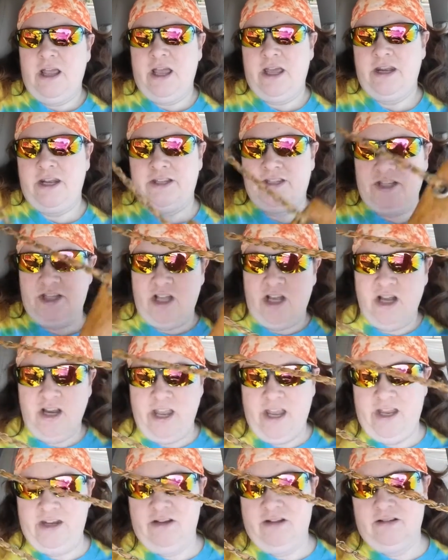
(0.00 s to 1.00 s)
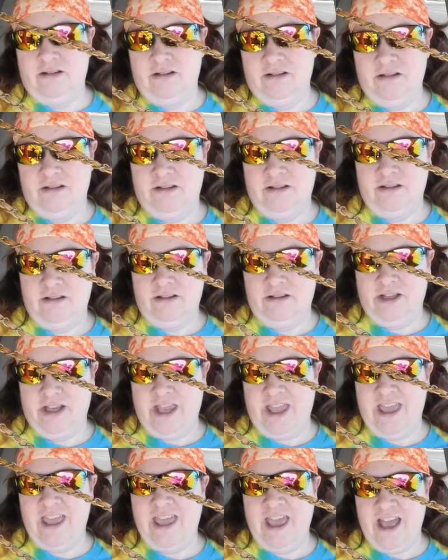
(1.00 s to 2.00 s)
and it's a long handle.
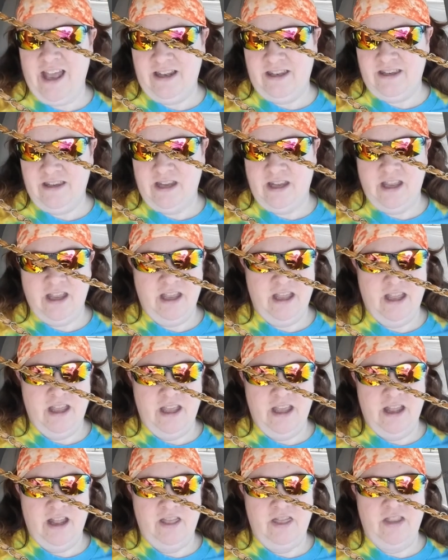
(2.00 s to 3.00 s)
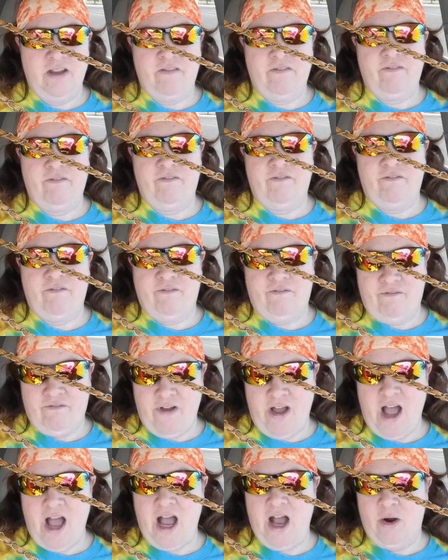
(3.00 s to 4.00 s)
Like get the
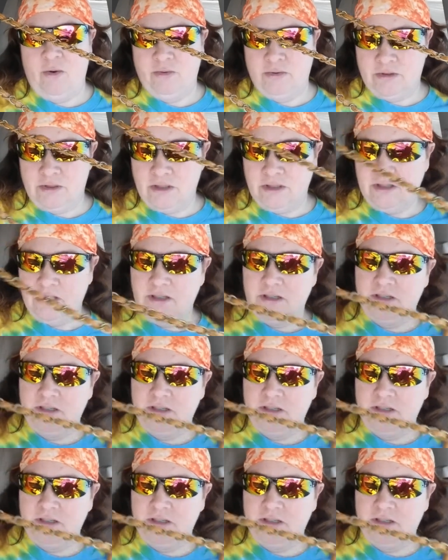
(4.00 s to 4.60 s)
out.